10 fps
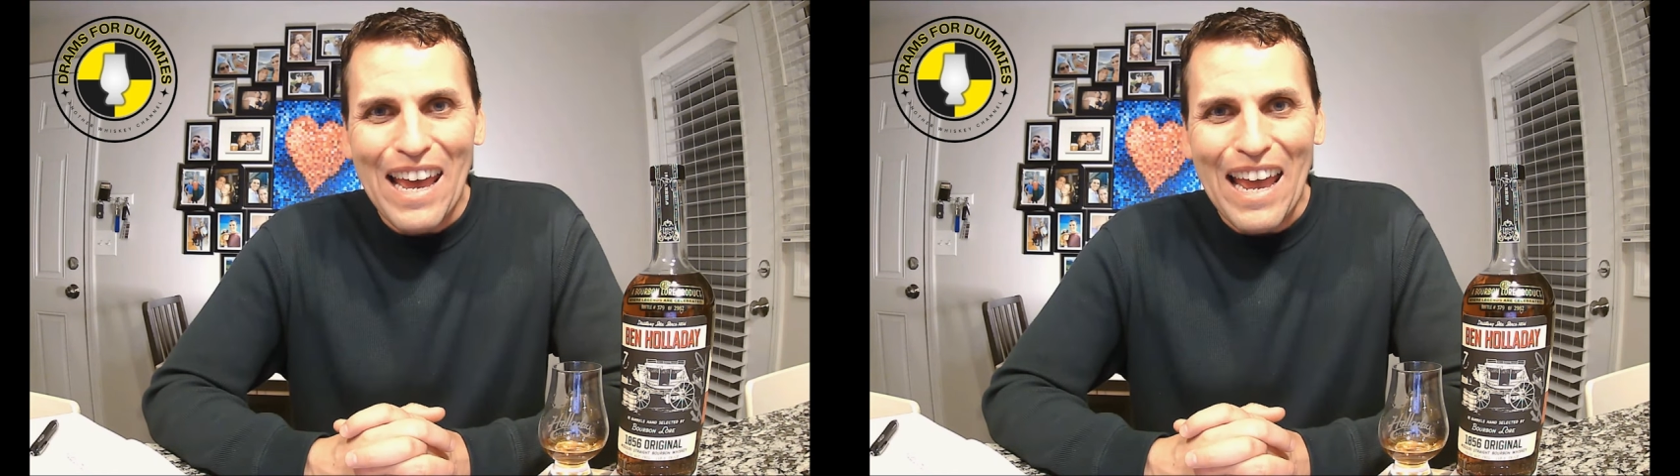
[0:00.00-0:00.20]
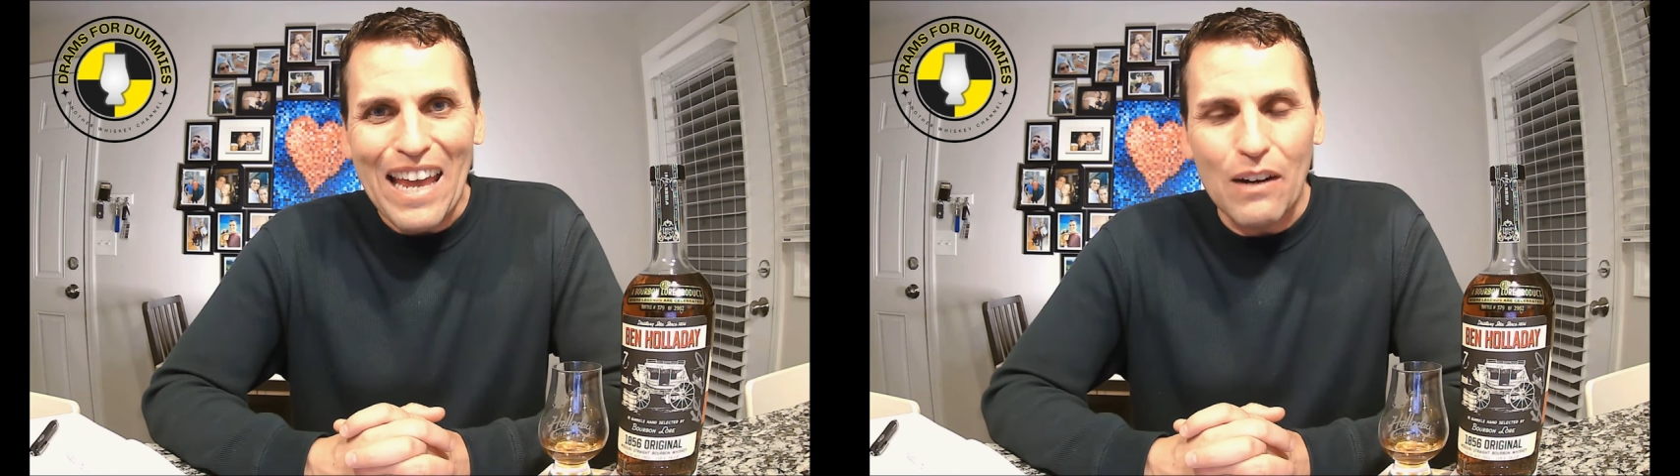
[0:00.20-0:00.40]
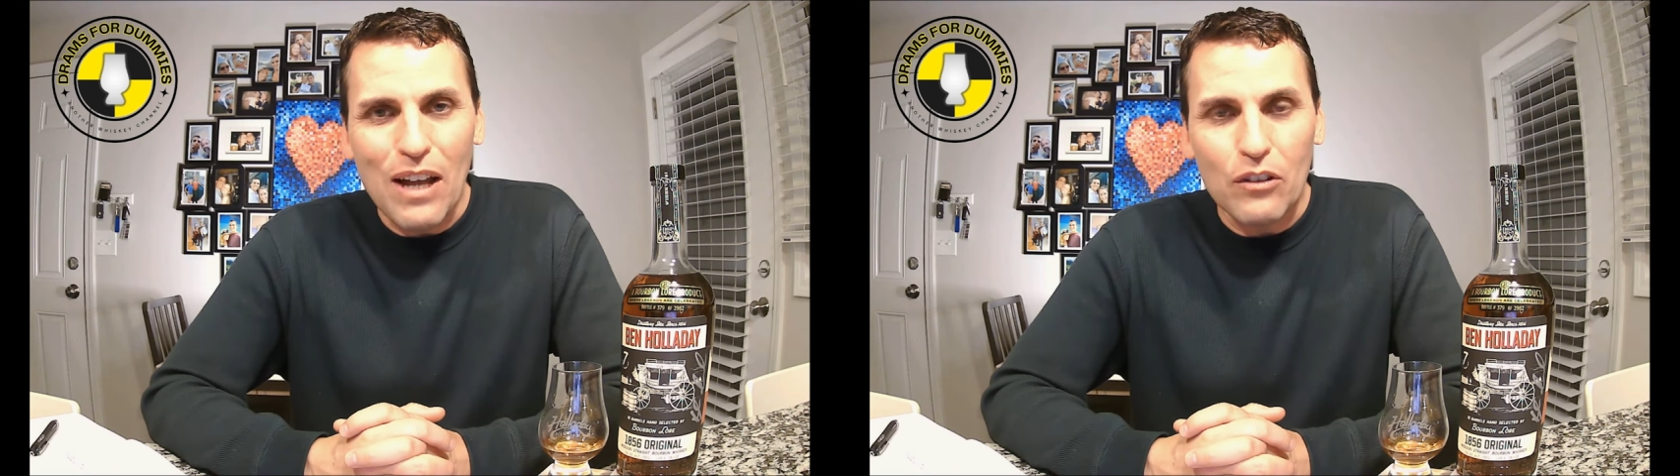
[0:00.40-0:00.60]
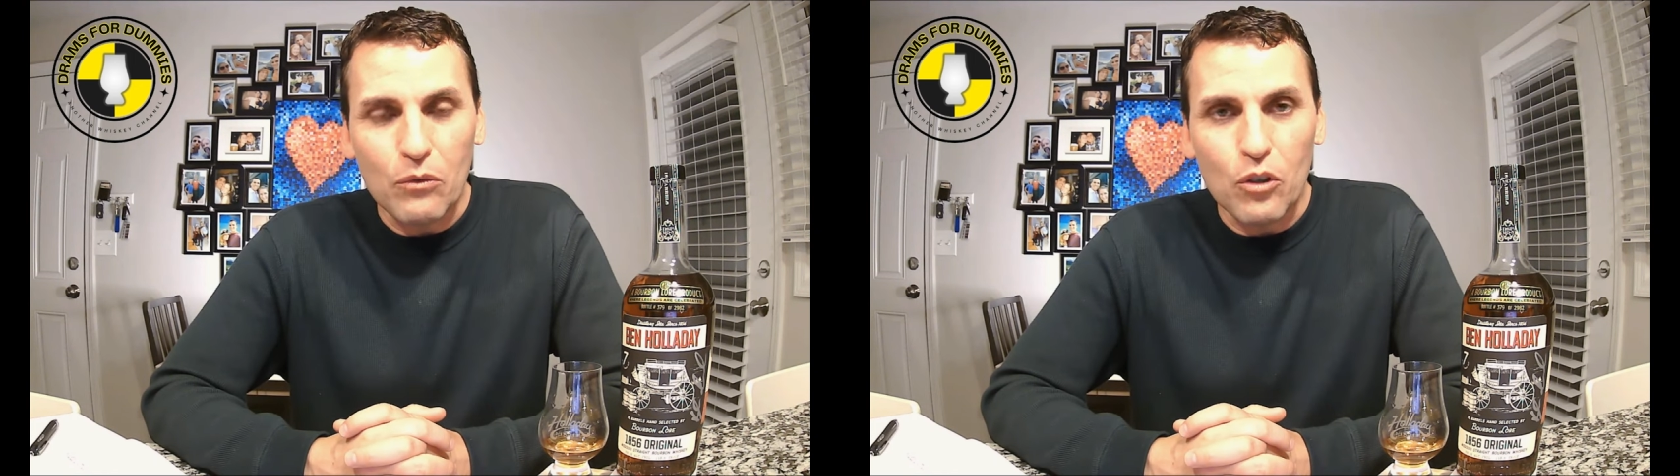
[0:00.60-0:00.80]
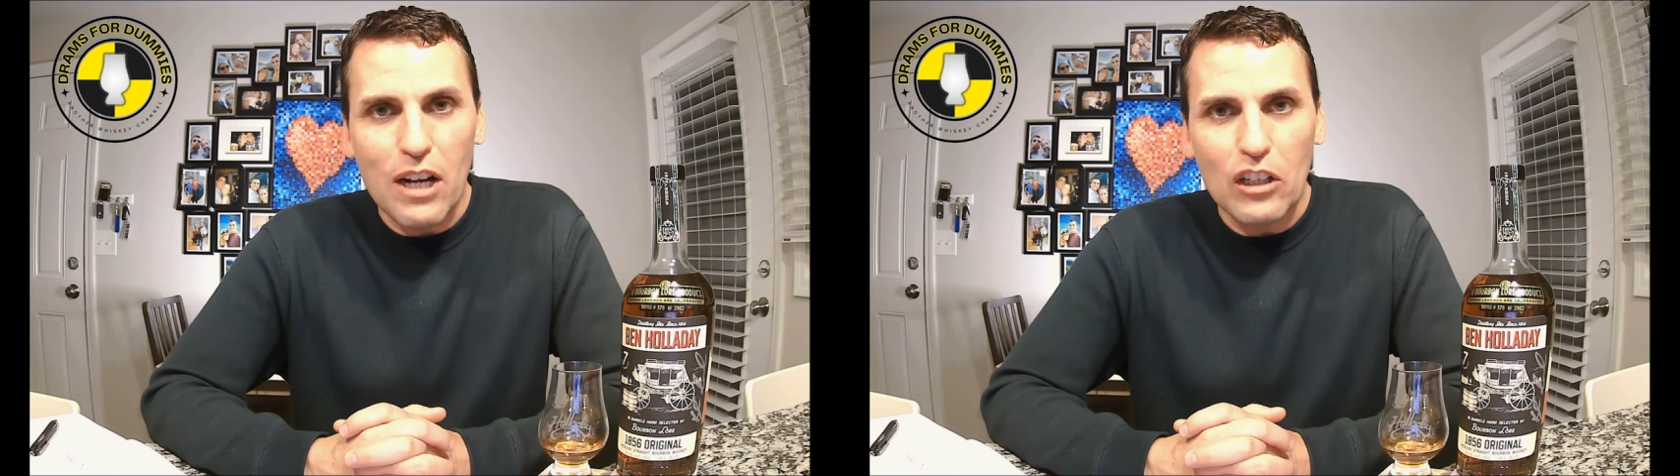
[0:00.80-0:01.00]
and I've had
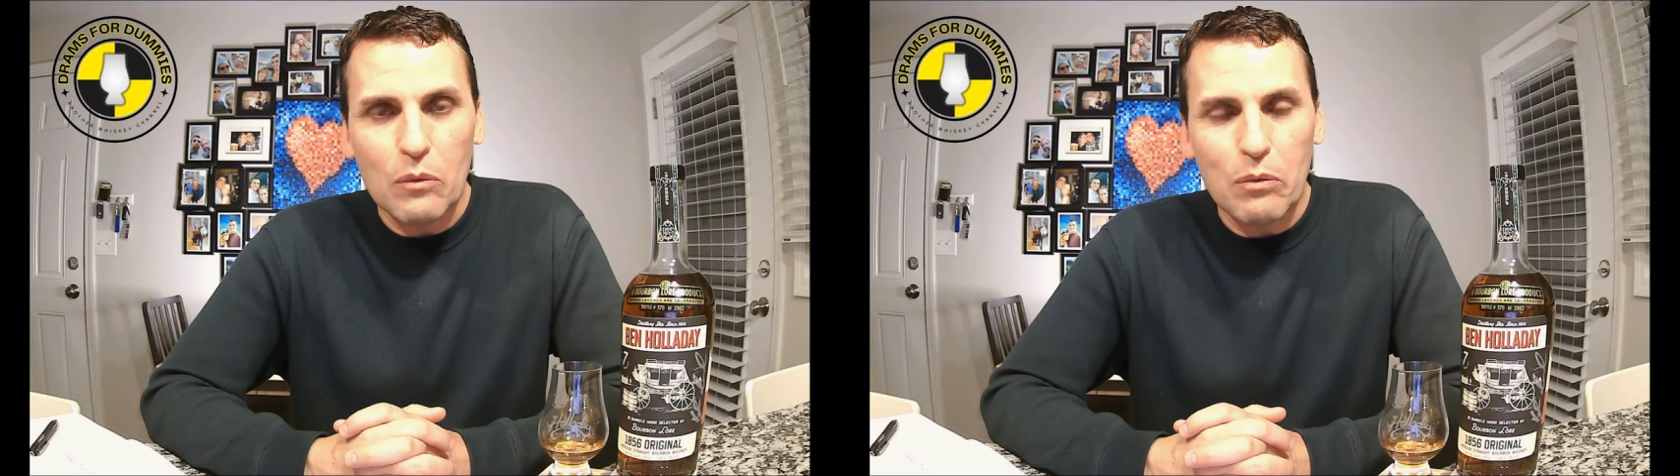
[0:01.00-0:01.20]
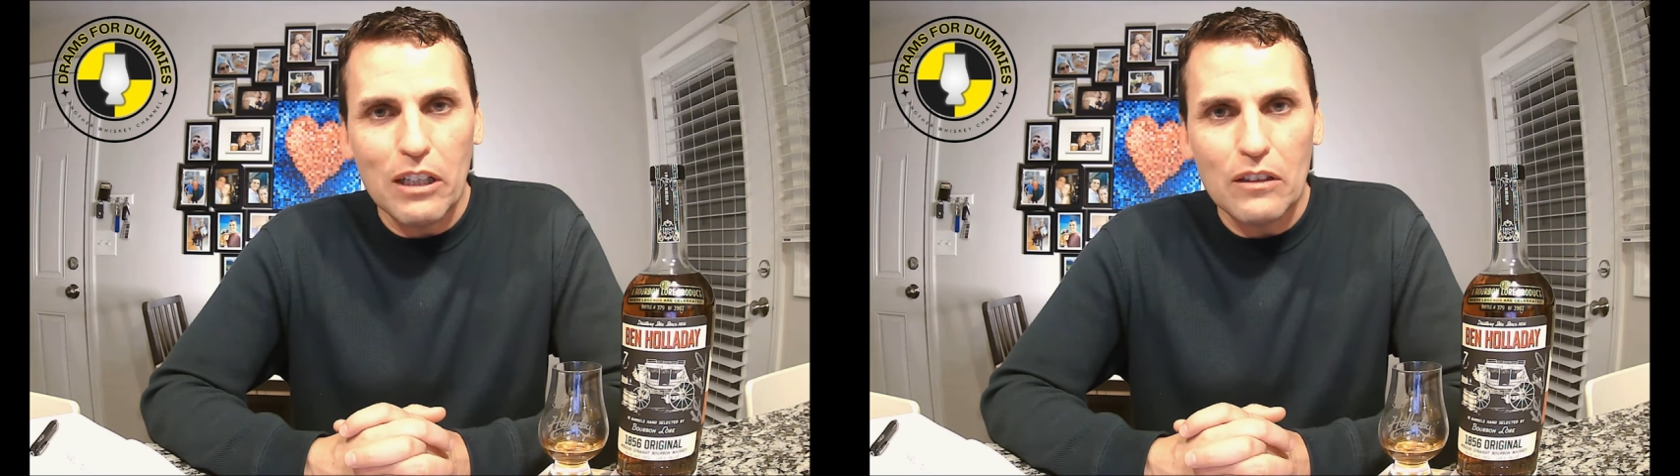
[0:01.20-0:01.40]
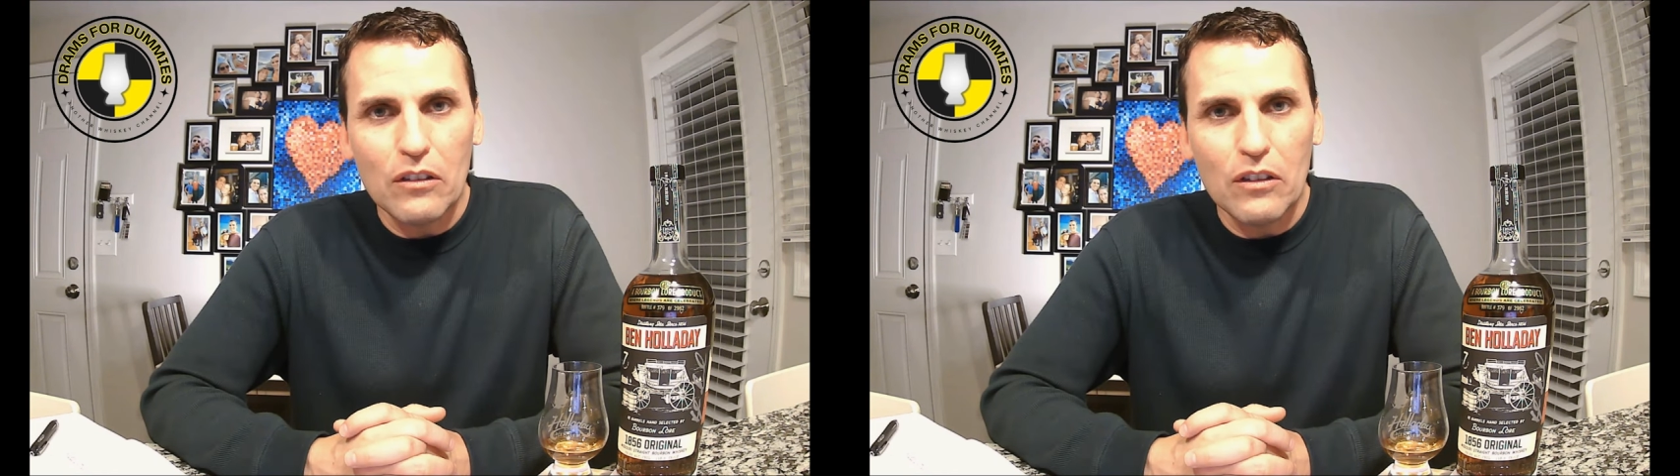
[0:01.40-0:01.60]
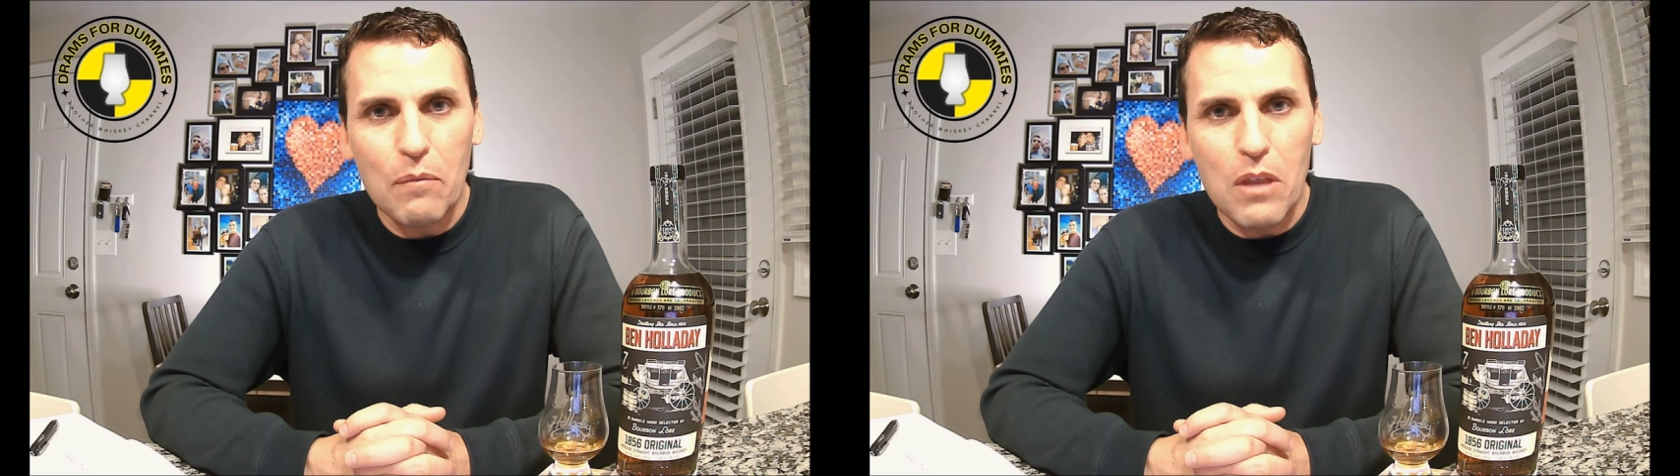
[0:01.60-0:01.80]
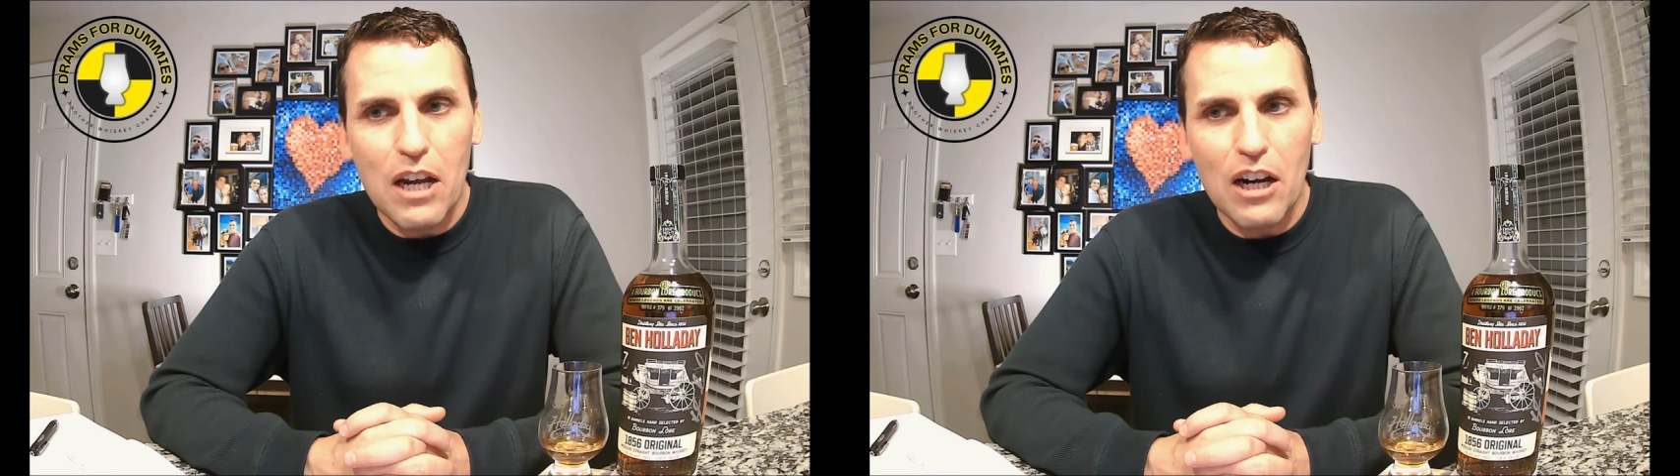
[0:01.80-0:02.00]
some great experiences
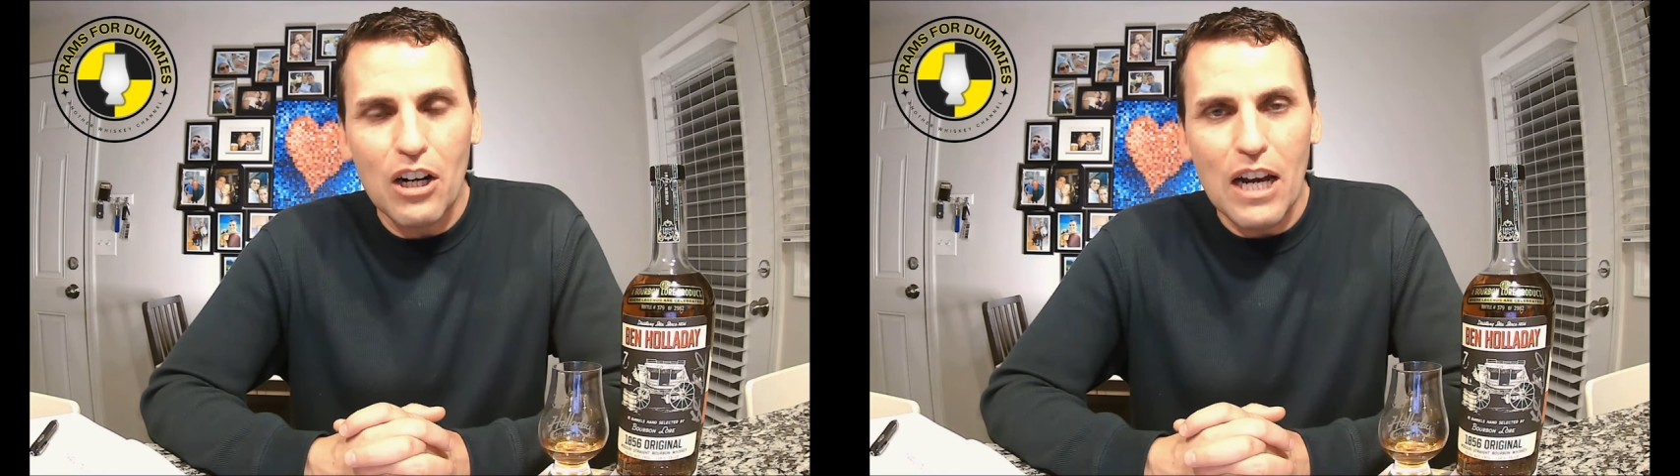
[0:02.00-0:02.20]
up there,